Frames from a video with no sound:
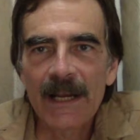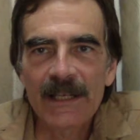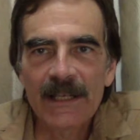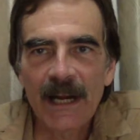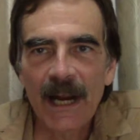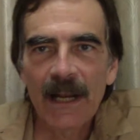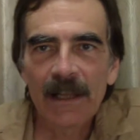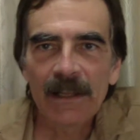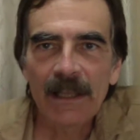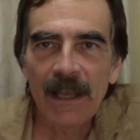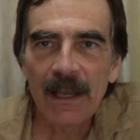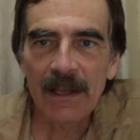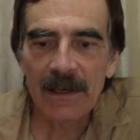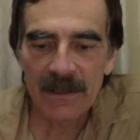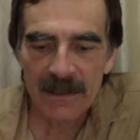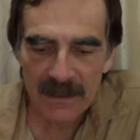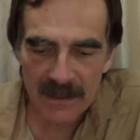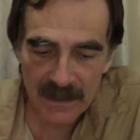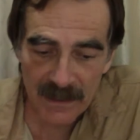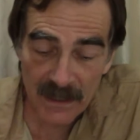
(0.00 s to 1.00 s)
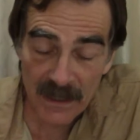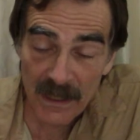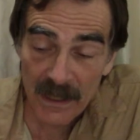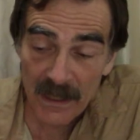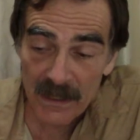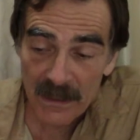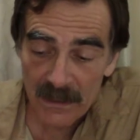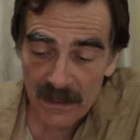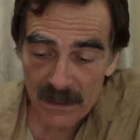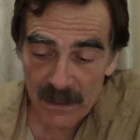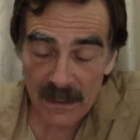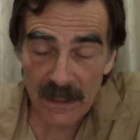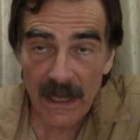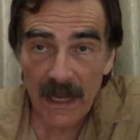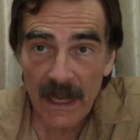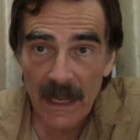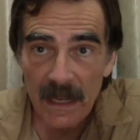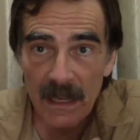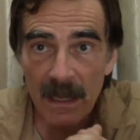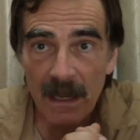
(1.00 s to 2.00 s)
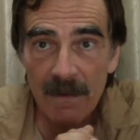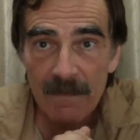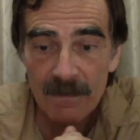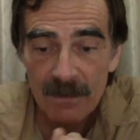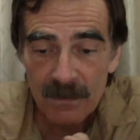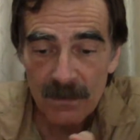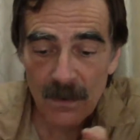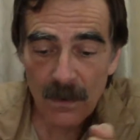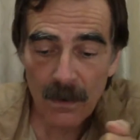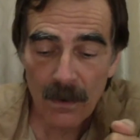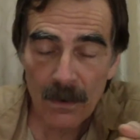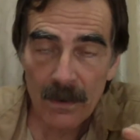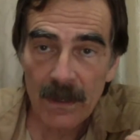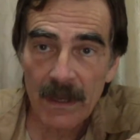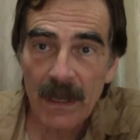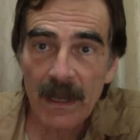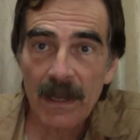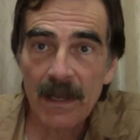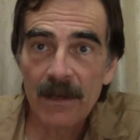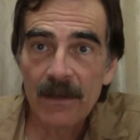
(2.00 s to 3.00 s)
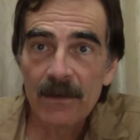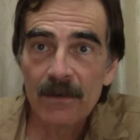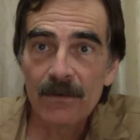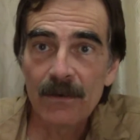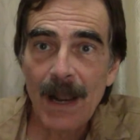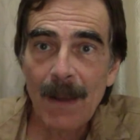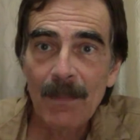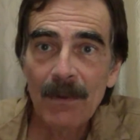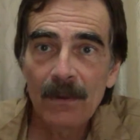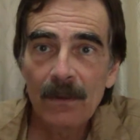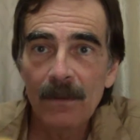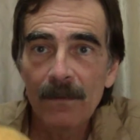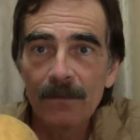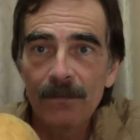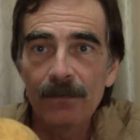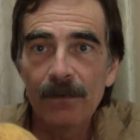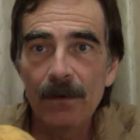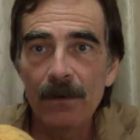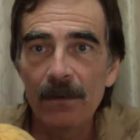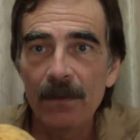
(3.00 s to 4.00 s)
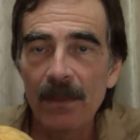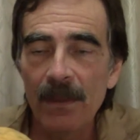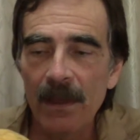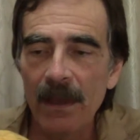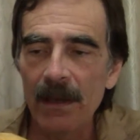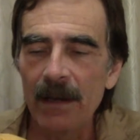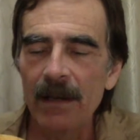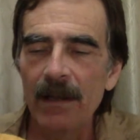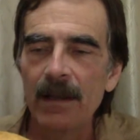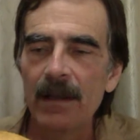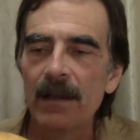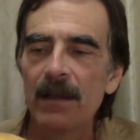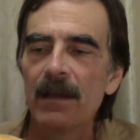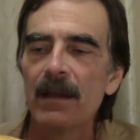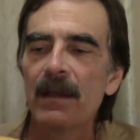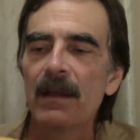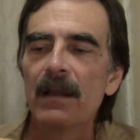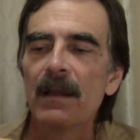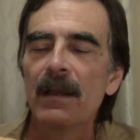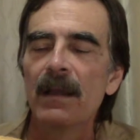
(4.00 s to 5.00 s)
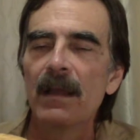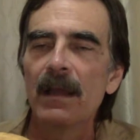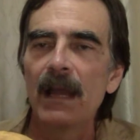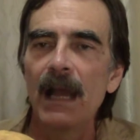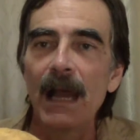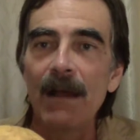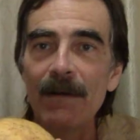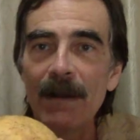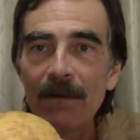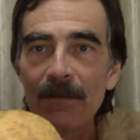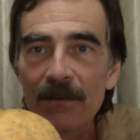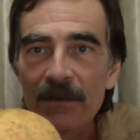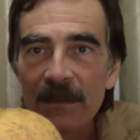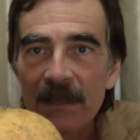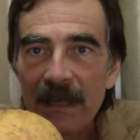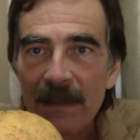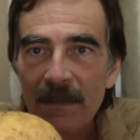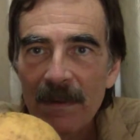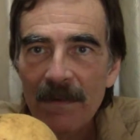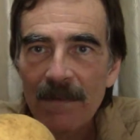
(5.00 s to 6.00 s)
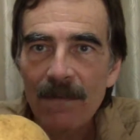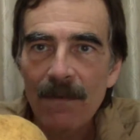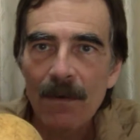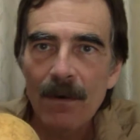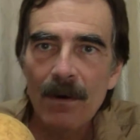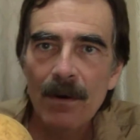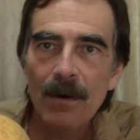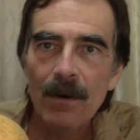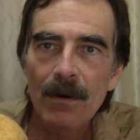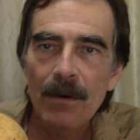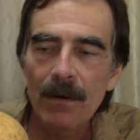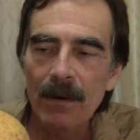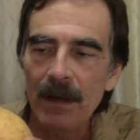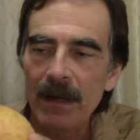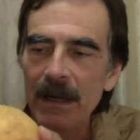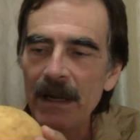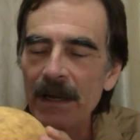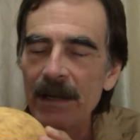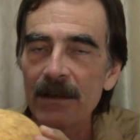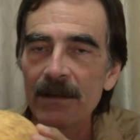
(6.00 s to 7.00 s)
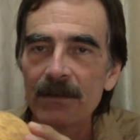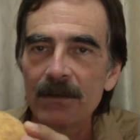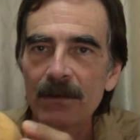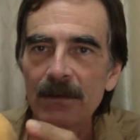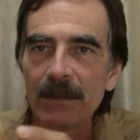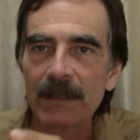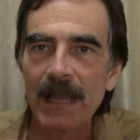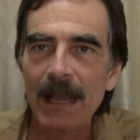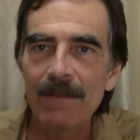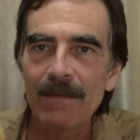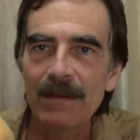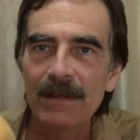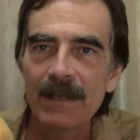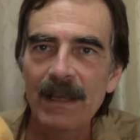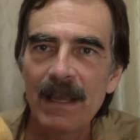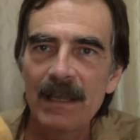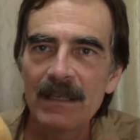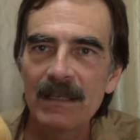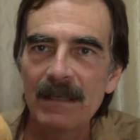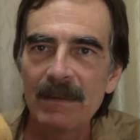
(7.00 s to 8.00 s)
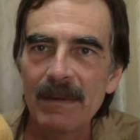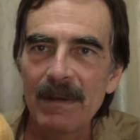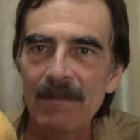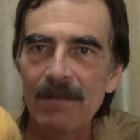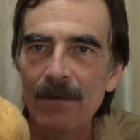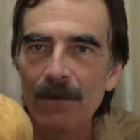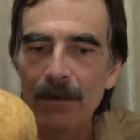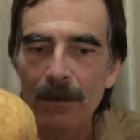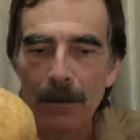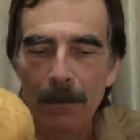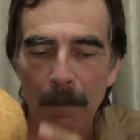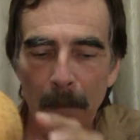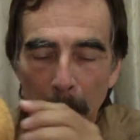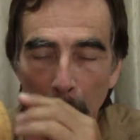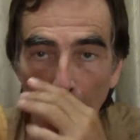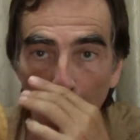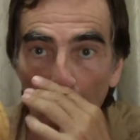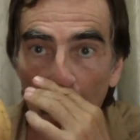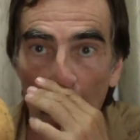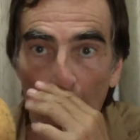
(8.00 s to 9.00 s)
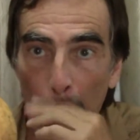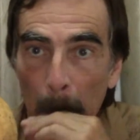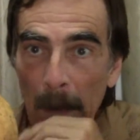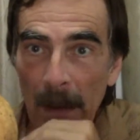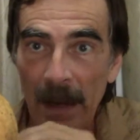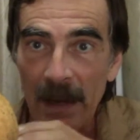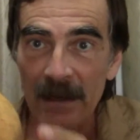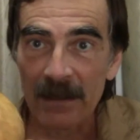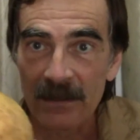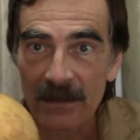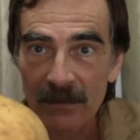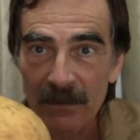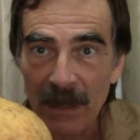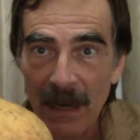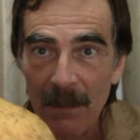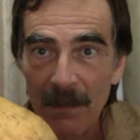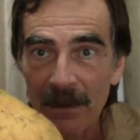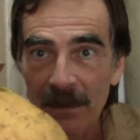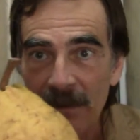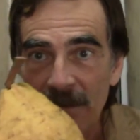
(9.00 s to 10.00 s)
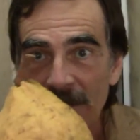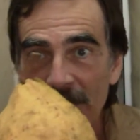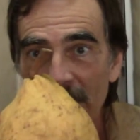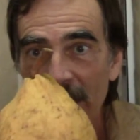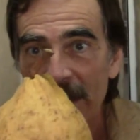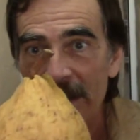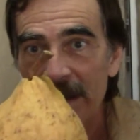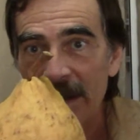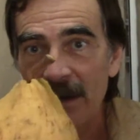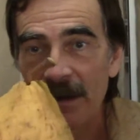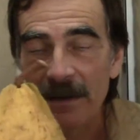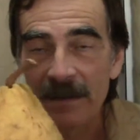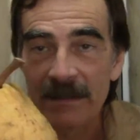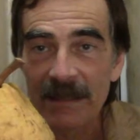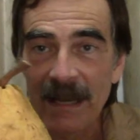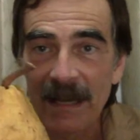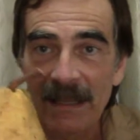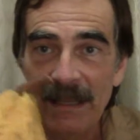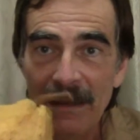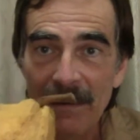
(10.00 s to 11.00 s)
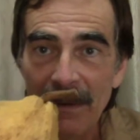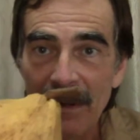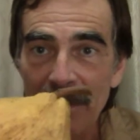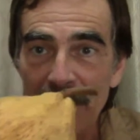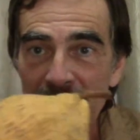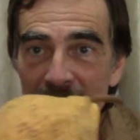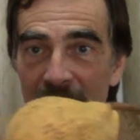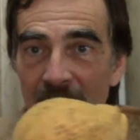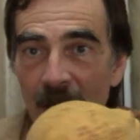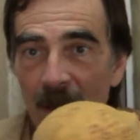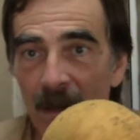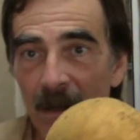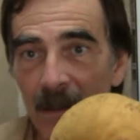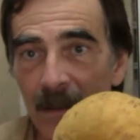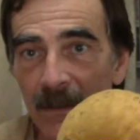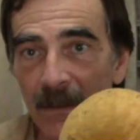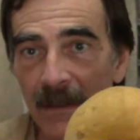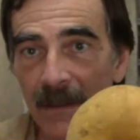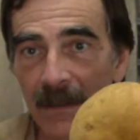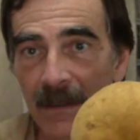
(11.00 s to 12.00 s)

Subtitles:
Thailand. Today I've scored a tropical fruit that I've never seen before and I certainly haven't tasted before. I had to scramble to find out exactly what it was called,